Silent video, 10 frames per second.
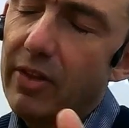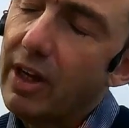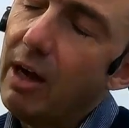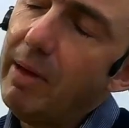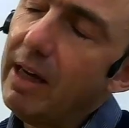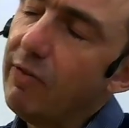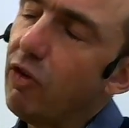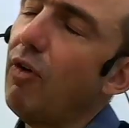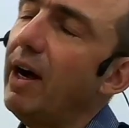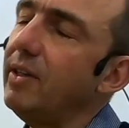the coming of
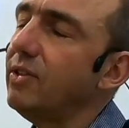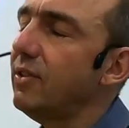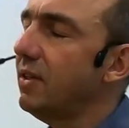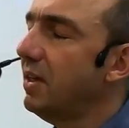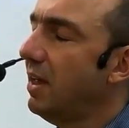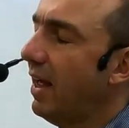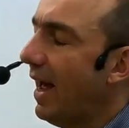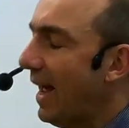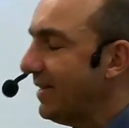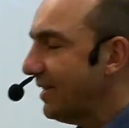Christ
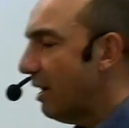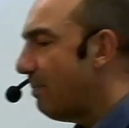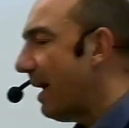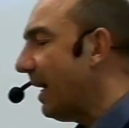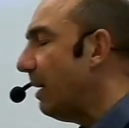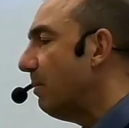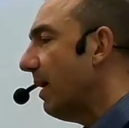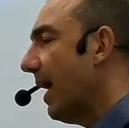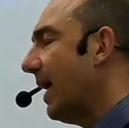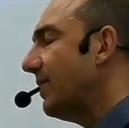as a babe,
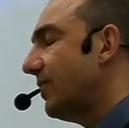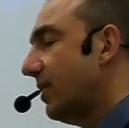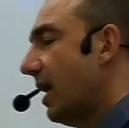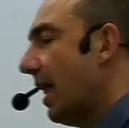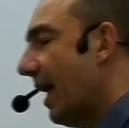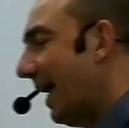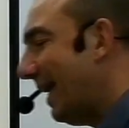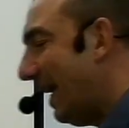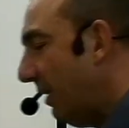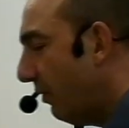as
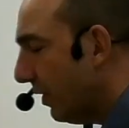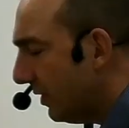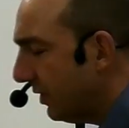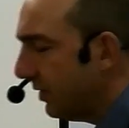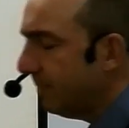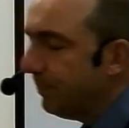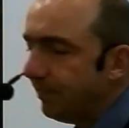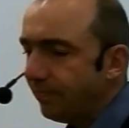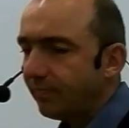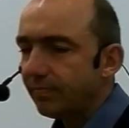an infant.
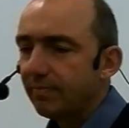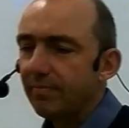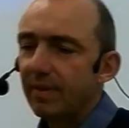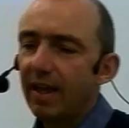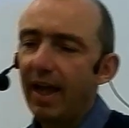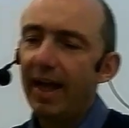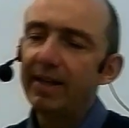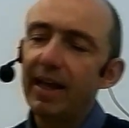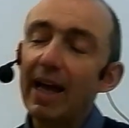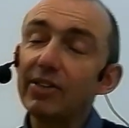
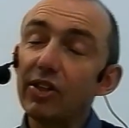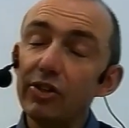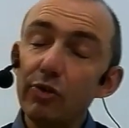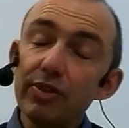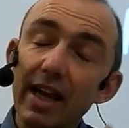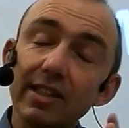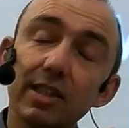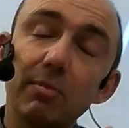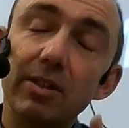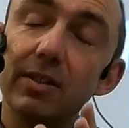And as the New
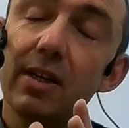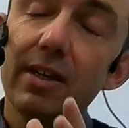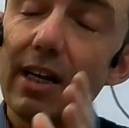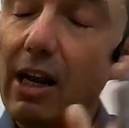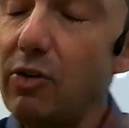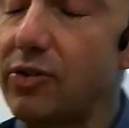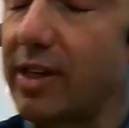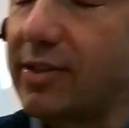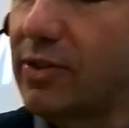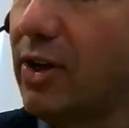Testament
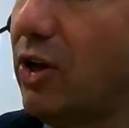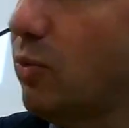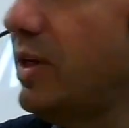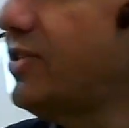closes, we